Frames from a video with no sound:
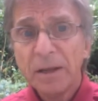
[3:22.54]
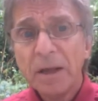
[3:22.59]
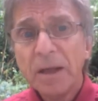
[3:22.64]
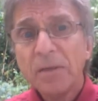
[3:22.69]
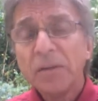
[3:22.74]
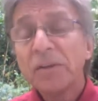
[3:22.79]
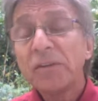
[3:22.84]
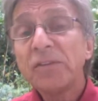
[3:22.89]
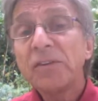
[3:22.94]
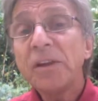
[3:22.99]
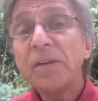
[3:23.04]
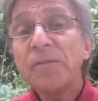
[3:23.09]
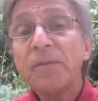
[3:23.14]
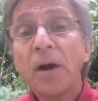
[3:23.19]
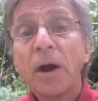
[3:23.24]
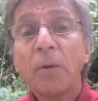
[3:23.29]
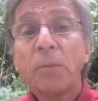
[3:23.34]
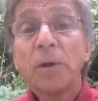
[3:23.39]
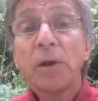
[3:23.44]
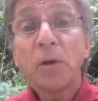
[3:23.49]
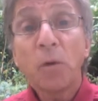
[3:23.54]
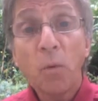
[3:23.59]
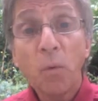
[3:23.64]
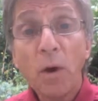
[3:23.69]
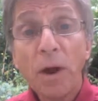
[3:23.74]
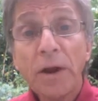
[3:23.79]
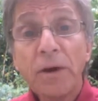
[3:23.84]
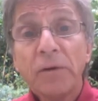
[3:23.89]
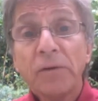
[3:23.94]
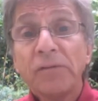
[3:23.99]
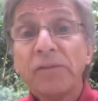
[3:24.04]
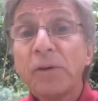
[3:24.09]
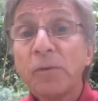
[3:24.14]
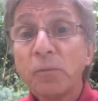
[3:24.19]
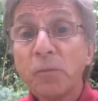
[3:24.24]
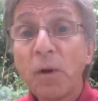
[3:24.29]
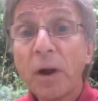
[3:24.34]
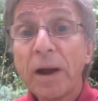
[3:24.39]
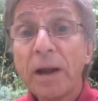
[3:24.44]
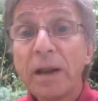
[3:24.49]
The CFAR requires
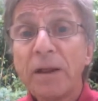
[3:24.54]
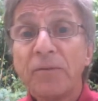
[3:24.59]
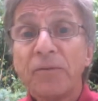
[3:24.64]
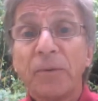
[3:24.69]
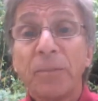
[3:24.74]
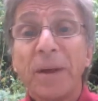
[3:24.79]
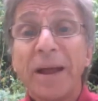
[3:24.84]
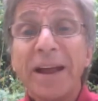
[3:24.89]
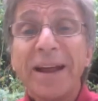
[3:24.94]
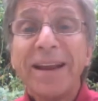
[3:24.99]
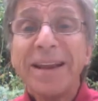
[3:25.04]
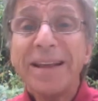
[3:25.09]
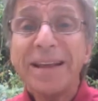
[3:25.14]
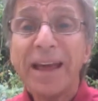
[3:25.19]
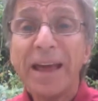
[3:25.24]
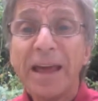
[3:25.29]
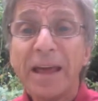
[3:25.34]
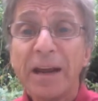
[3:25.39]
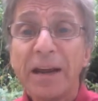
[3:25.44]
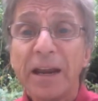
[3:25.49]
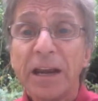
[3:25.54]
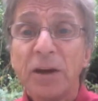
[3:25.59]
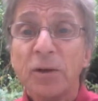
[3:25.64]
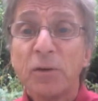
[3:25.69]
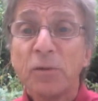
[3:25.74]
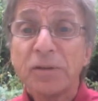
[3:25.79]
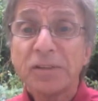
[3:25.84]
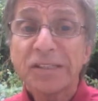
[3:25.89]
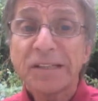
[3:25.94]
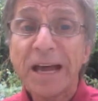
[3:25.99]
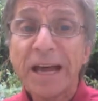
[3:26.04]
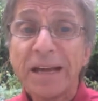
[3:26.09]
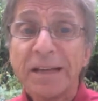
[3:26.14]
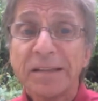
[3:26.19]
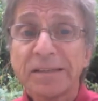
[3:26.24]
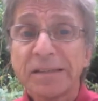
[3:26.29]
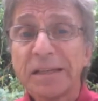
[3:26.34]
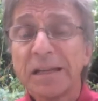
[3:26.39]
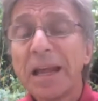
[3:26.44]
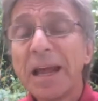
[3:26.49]
in writing from any candidate who
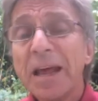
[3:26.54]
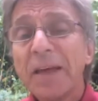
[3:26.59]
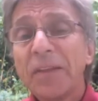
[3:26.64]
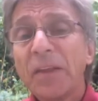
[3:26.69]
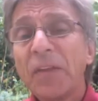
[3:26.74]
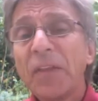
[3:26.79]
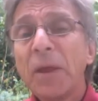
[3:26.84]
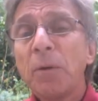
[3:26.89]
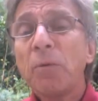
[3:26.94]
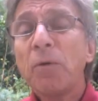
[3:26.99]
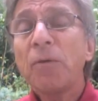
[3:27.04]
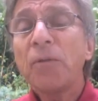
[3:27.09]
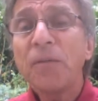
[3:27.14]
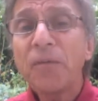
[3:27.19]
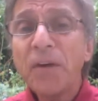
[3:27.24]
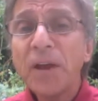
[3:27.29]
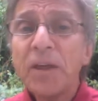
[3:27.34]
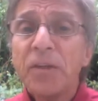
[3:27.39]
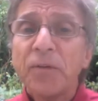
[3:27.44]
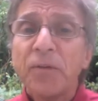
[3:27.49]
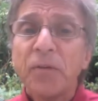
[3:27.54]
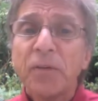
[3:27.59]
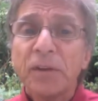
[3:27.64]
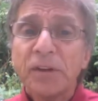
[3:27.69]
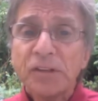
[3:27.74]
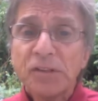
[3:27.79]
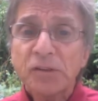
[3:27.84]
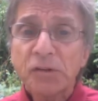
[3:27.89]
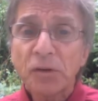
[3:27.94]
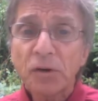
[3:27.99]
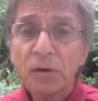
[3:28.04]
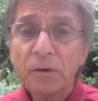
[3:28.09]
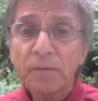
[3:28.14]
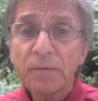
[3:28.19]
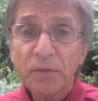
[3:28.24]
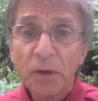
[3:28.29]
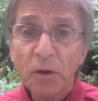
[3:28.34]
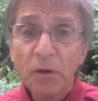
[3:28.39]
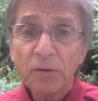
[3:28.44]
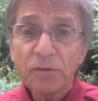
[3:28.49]
signs it that they will faithfully
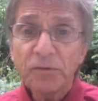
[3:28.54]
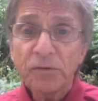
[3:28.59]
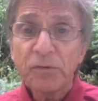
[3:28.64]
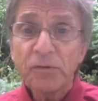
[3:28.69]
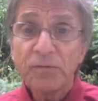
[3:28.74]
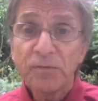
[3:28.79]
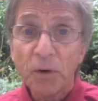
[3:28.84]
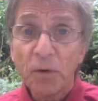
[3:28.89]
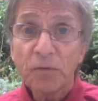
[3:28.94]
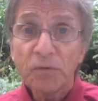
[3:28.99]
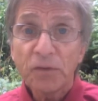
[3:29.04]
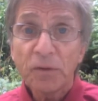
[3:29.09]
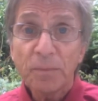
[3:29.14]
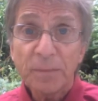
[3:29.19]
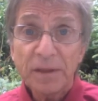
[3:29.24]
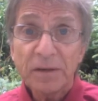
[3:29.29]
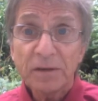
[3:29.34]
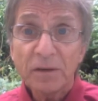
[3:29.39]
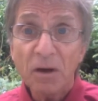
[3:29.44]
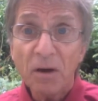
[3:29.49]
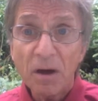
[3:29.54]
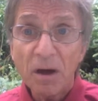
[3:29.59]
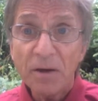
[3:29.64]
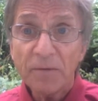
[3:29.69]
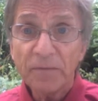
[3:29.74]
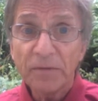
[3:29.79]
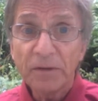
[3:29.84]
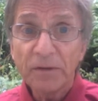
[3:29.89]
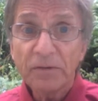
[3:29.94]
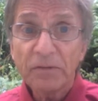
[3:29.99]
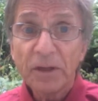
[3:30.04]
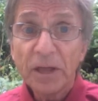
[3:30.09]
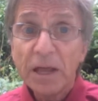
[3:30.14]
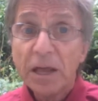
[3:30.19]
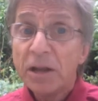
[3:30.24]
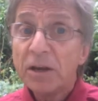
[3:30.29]
serve those who vote them into office.